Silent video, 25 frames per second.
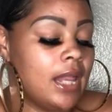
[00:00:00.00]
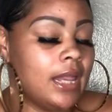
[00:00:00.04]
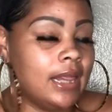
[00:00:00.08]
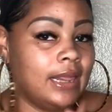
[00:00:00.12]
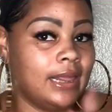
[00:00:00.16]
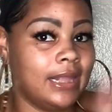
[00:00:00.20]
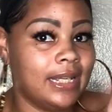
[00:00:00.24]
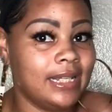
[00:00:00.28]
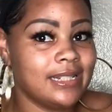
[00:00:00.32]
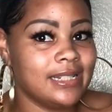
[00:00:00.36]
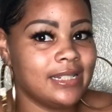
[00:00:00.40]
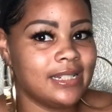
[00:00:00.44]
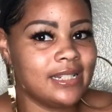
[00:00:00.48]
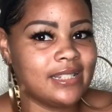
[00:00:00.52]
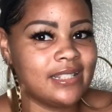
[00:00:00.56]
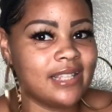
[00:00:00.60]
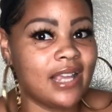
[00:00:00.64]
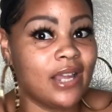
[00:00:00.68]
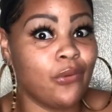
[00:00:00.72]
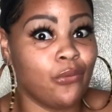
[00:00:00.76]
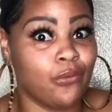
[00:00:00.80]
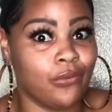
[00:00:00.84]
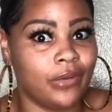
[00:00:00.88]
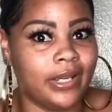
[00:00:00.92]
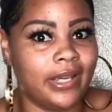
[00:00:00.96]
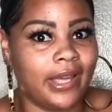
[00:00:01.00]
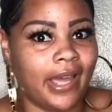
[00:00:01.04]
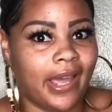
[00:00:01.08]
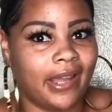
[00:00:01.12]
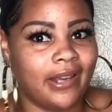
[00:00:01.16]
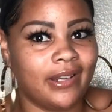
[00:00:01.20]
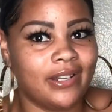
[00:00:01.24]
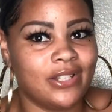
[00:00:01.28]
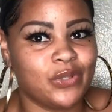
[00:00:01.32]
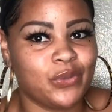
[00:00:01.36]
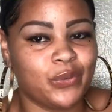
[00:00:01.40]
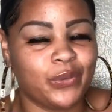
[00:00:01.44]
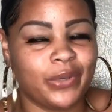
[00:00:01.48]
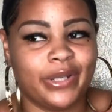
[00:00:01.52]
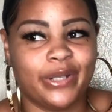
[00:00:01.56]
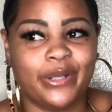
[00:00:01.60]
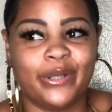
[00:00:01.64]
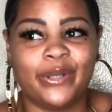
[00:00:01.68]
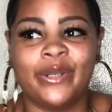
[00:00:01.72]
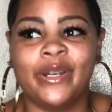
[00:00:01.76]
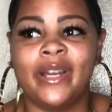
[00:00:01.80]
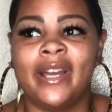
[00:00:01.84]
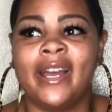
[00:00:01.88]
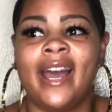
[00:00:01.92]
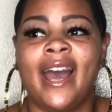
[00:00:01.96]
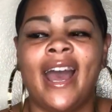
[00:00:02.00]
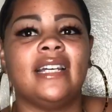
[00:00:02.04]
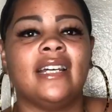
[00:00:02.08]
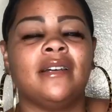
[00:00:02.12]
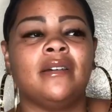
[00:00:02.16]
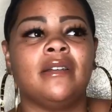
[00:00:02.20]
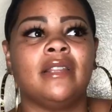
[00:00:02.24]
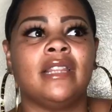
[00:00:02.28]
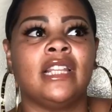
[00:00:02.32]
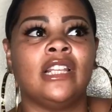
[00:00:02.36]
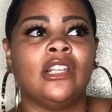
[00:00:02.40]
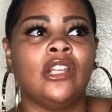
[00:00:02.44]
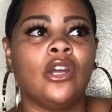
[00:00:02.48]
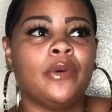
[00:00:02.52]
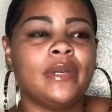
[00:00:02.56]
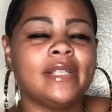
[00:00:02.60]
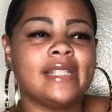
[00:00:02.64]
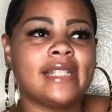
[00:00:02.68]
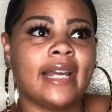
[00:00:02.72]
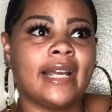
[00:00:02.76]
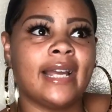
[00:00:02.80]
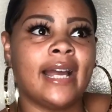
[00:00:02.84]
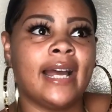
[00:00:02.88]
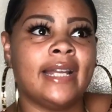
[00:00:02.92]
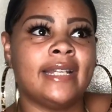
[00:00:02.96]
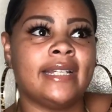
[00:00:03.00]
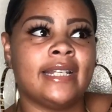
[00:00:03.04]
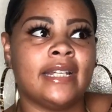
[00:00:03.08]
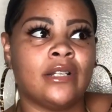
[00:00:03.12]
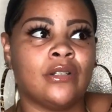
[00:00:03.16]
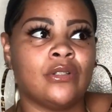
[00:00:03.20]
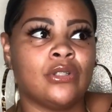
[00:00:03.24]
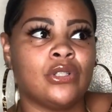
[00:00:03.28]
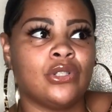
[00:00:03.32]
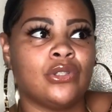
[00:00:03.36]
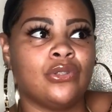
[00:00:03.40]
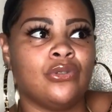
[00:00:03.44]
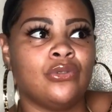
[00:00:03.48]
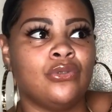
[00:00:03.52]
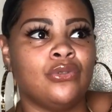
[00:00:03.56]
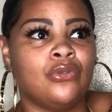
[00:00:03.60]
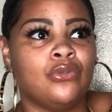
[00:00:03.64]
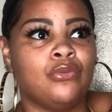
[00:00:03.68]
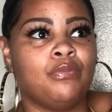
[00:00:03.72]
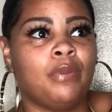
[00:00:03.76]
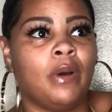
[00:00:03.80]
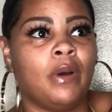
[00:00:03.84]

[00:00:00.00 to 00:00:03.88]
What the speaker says: Let's just say regain is real. The lowest I got down to